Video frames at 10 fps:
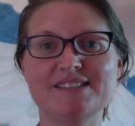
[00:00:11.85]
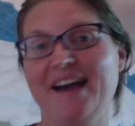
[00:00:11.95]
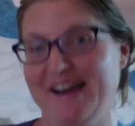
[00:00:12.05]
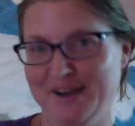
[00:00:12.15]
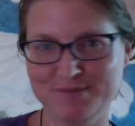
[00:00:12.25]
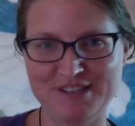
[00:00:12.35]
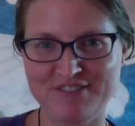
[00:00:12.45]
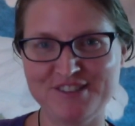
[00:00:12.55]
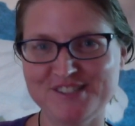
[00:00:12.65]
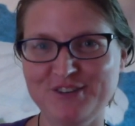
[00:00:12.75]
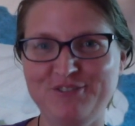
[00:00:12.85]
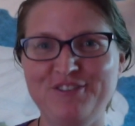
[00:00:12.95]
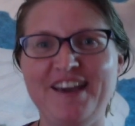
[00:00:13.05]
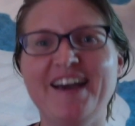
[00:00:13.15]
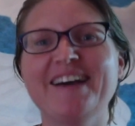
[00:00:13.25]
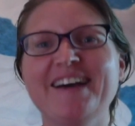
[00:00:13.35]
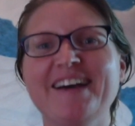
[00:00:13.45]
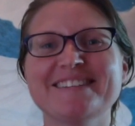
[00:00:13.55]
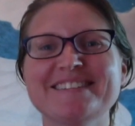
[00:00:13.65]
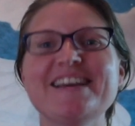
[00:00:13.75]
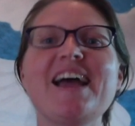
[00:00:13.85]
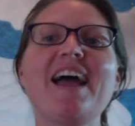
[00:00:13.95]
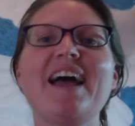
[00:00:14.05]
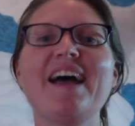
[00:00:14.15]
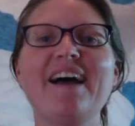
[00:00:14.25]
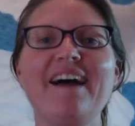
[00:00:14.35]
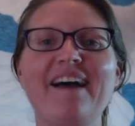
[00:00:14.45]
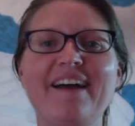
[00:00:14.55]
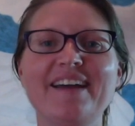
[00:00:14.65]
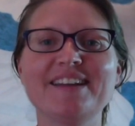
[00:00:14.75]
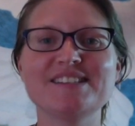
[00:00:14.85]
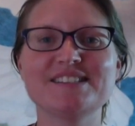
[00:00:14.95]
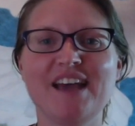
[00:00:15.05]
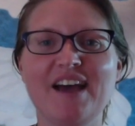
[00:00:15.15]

I am Devin Sophia, and